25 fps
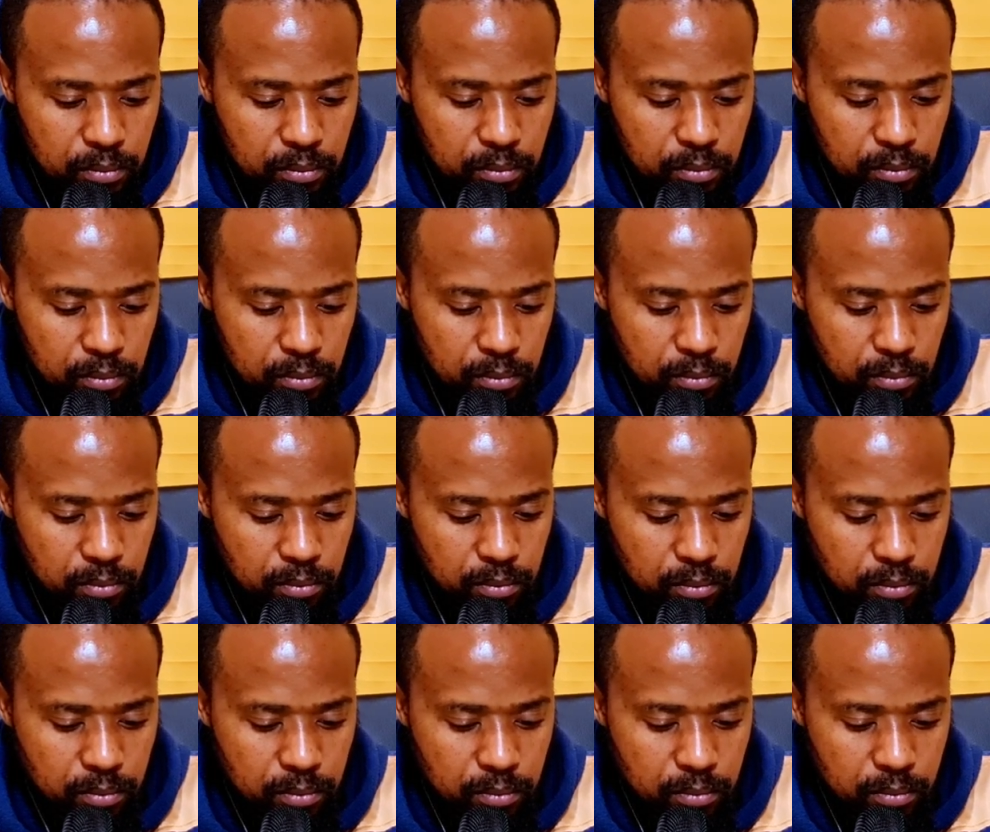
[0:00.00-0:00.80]

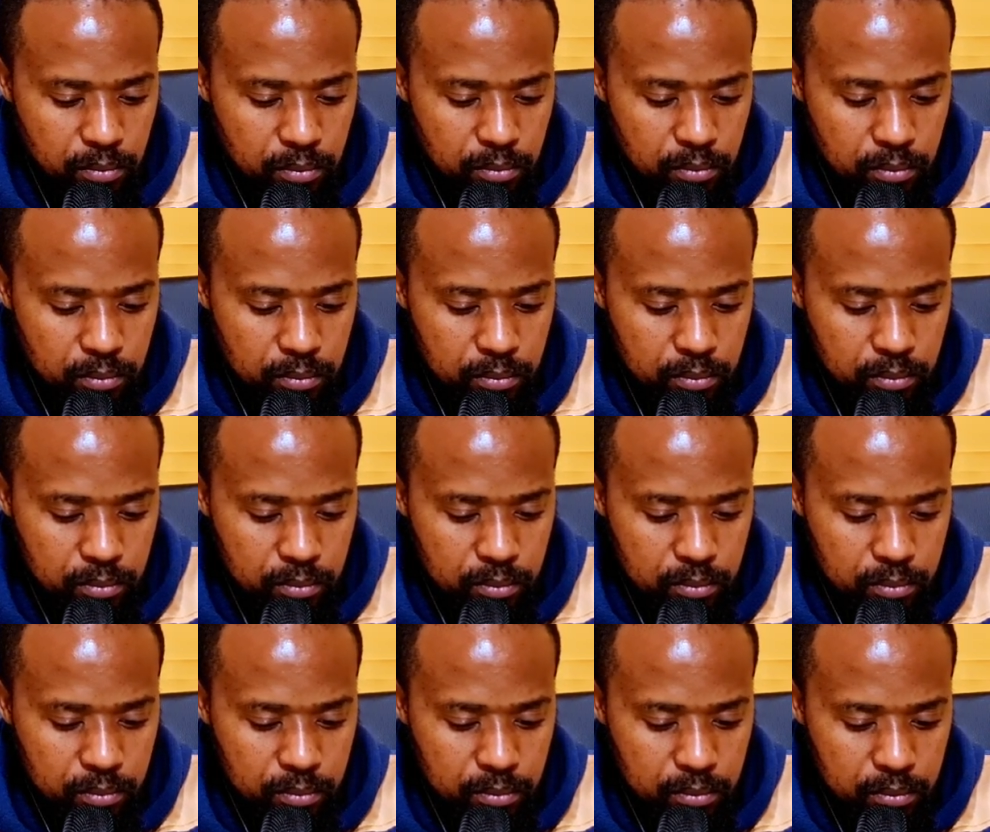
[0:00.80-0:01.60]
Therefore,
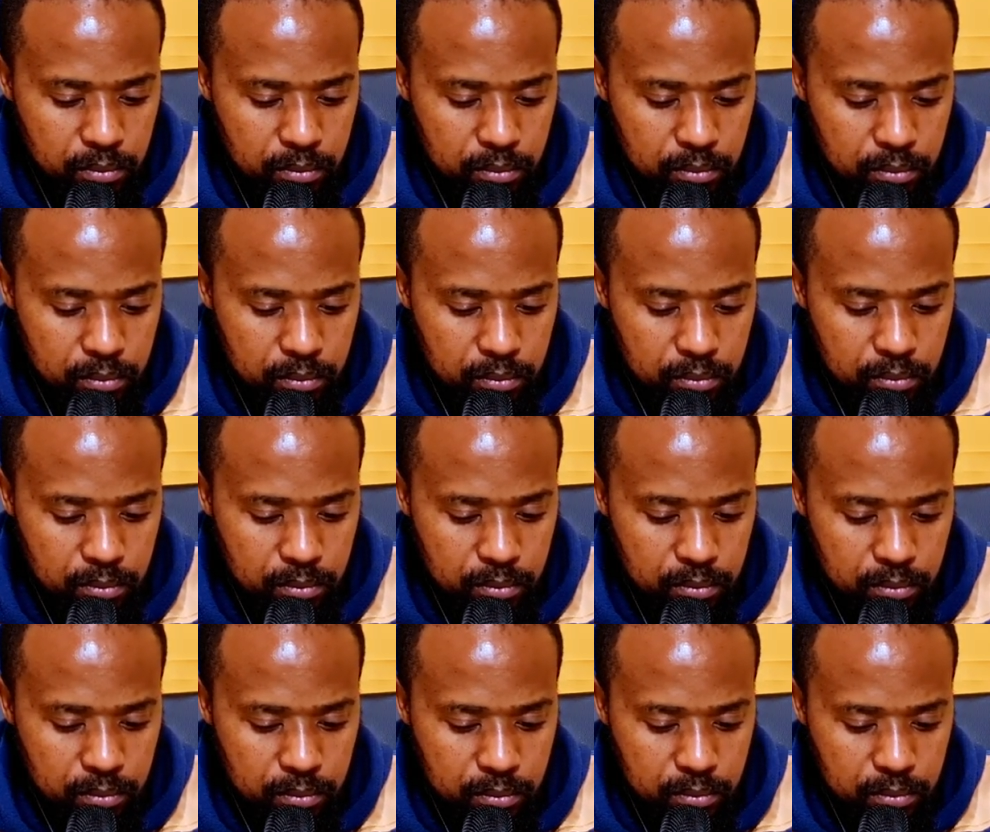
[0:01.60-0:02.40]
it is come to
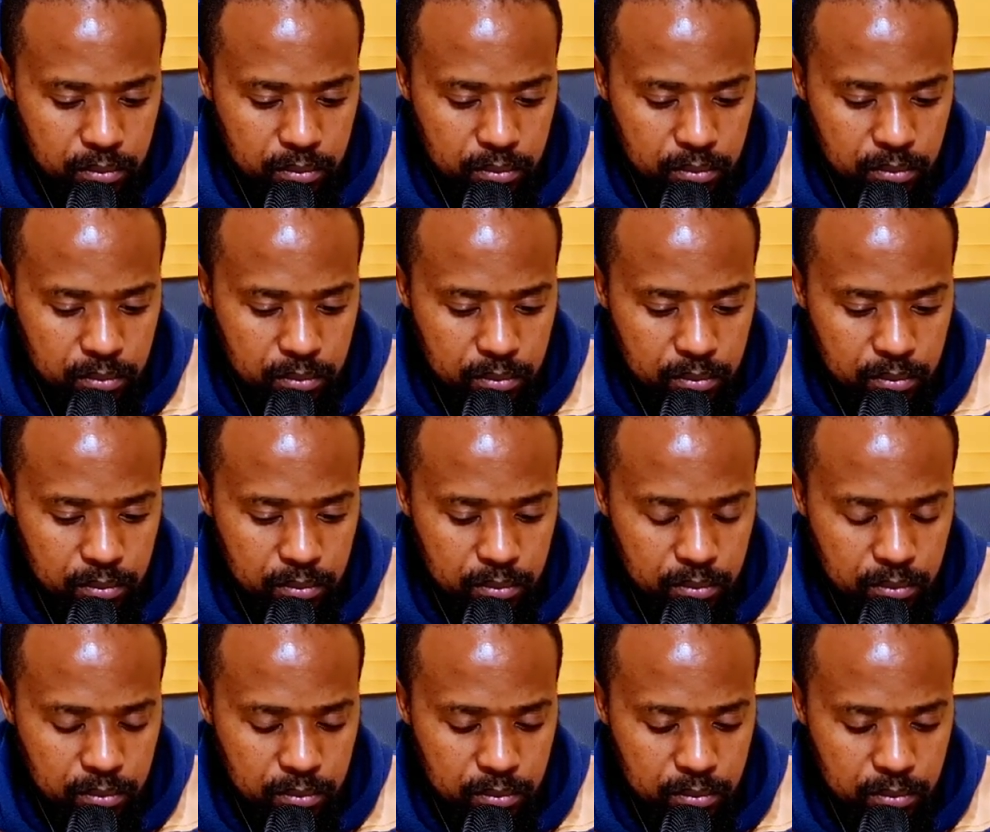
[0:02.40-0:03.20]
pass
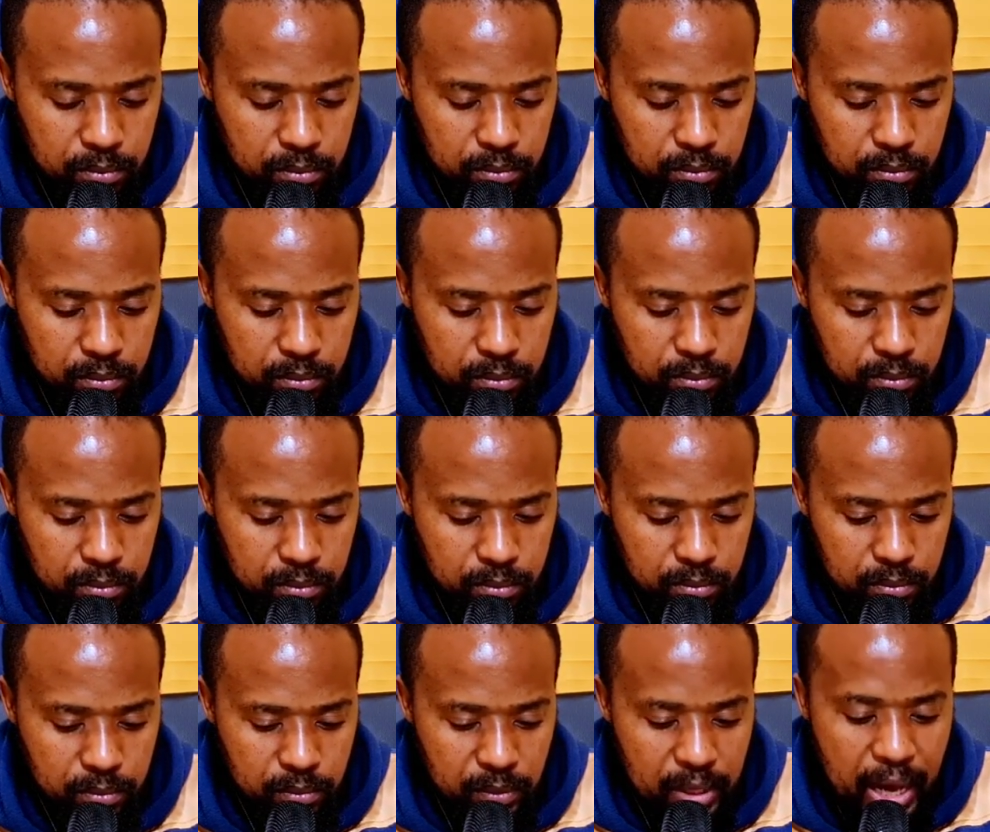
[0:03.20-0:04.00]
that he
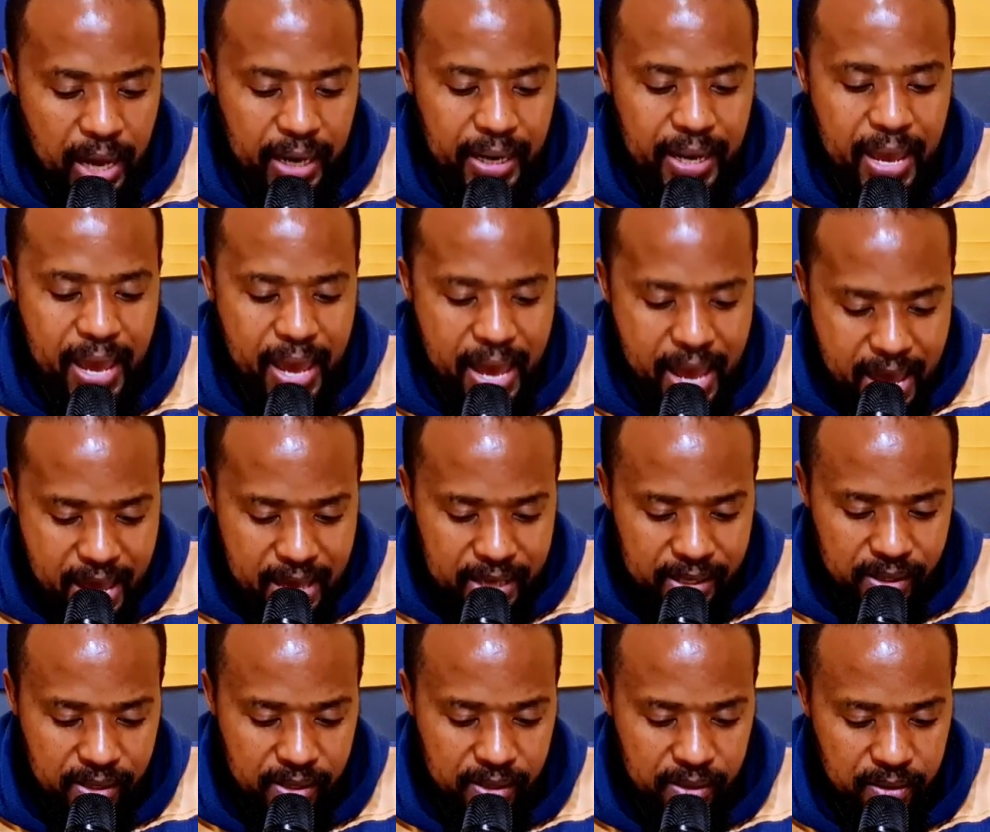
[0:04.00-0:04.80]
cried. That
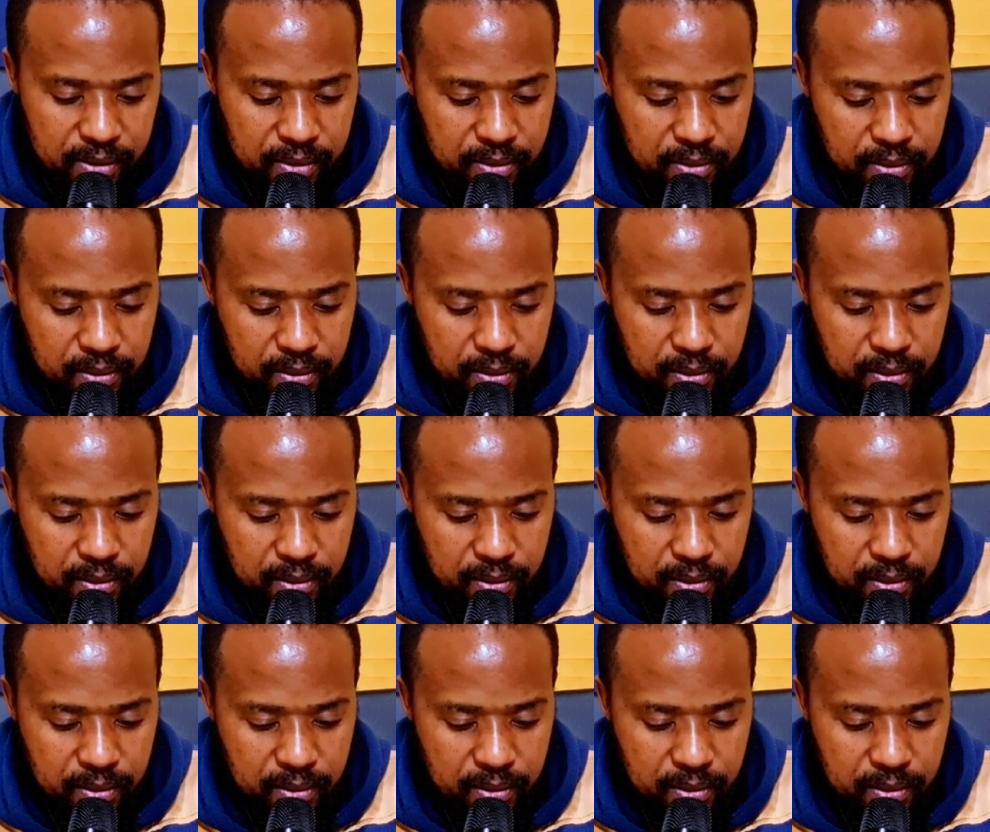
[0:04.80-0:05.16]
as.